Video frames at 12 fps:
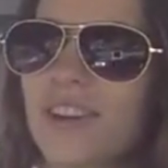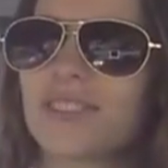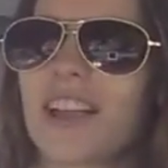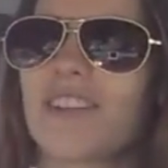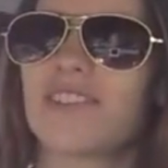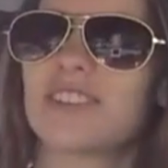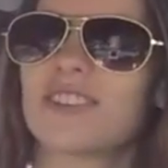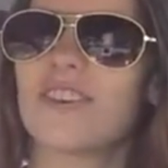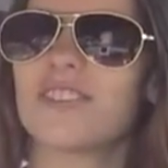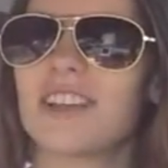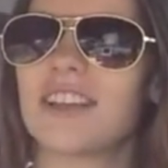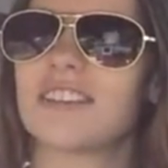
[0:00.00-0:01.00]
it was kind of
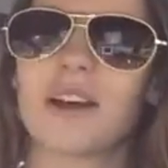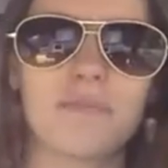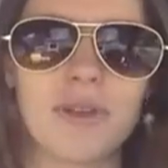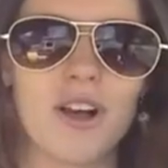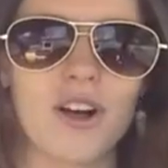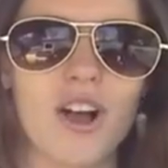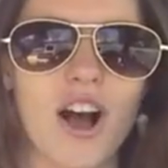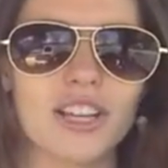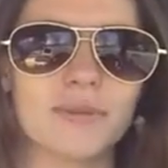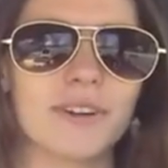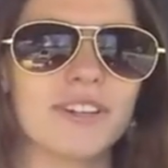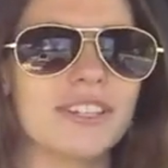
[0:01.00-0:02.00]
insulting lumping all
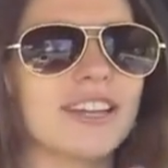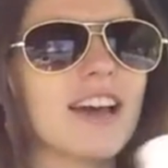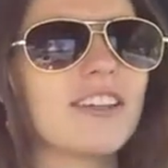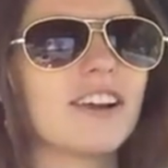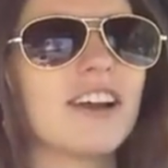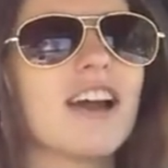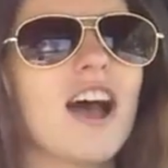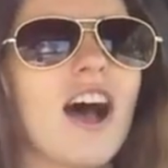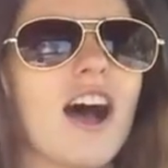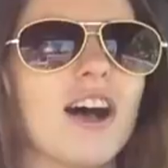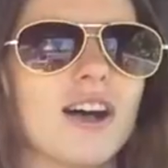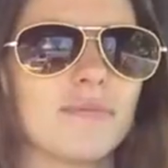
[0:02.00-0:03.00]
cosplayers together,
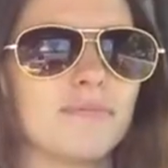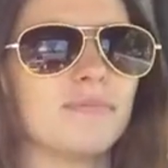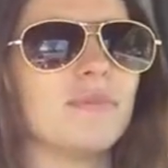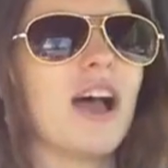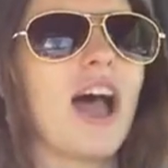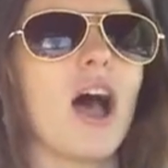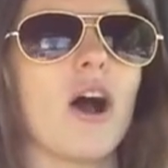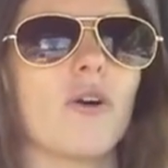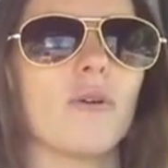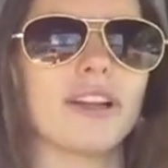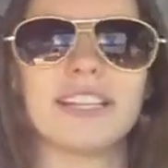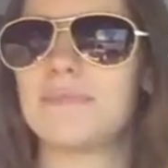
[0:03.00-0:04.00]
um,
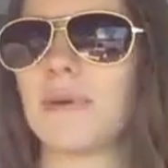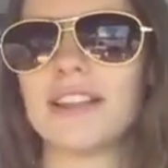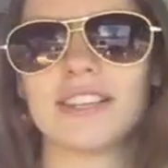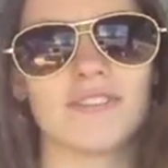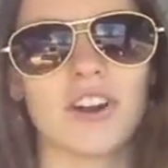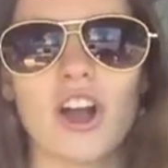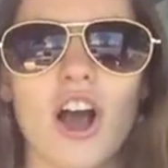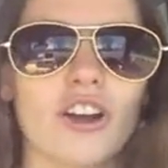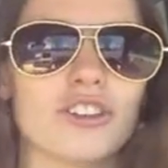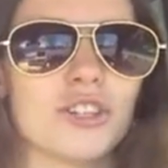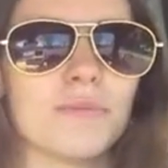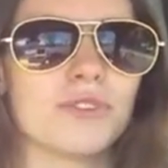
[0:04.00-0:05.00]
how expensive our
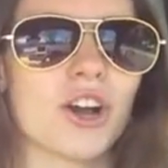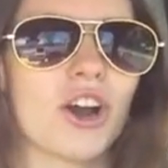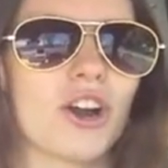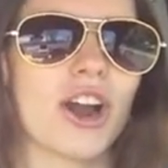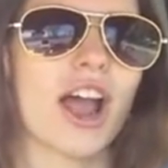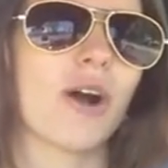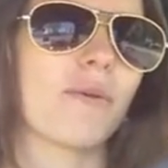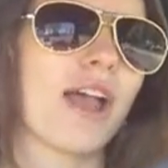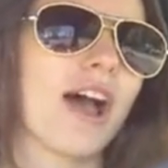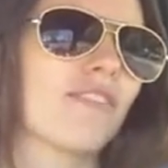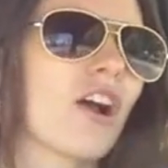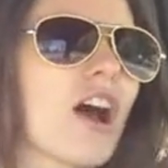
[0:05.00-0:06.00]
costumes are, how we
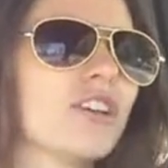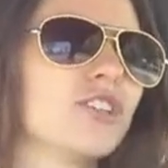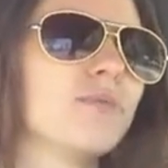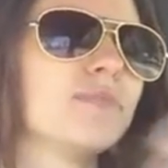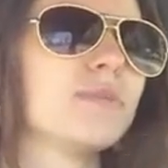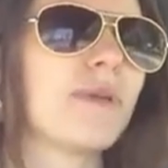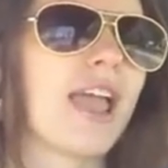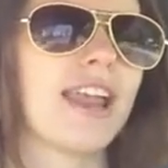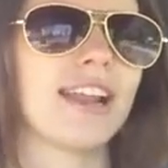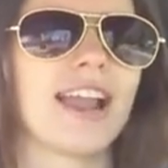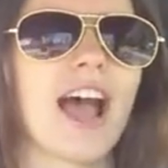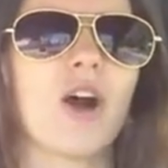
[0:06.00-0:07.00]
have costumes made,
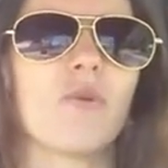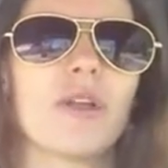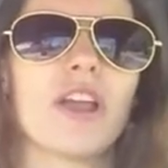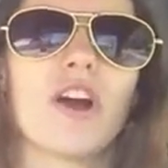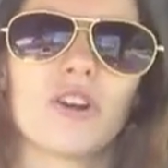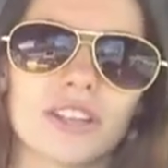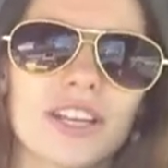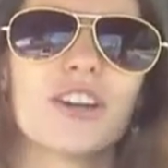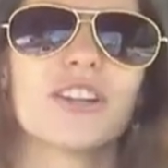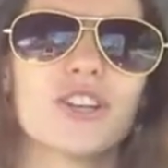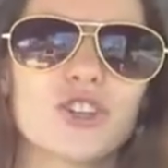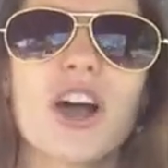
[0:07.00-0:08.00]
and how we are
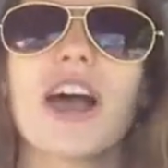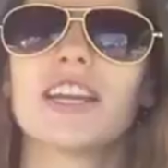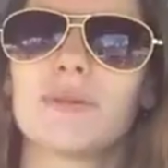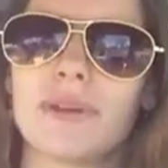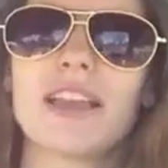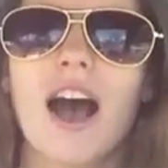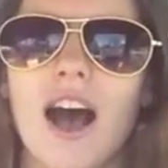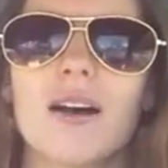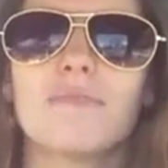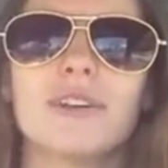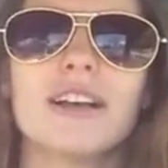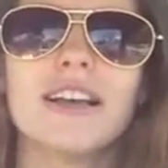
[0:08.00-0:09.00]
literally trying to
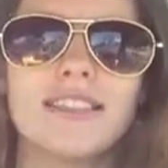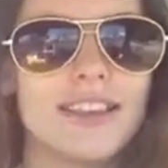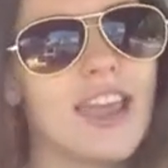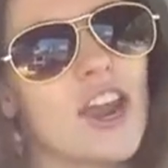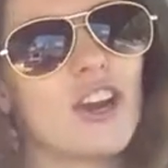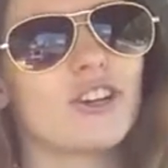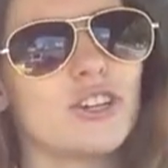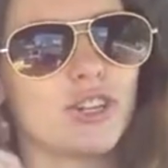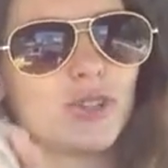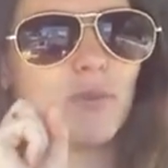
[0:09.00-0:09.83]
become the characters